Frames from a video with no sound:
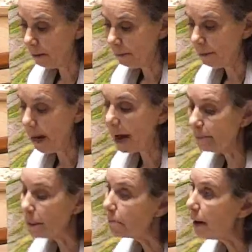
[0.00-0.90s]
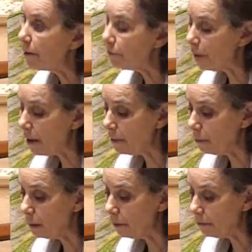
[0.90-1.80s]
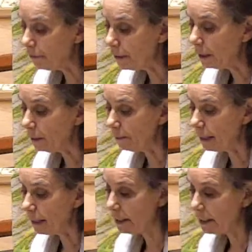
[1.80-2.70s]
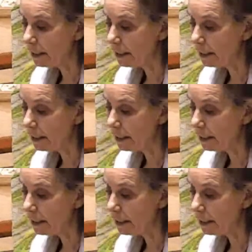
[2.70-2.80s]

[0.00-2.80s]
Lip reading: Perhaps my father will feel me,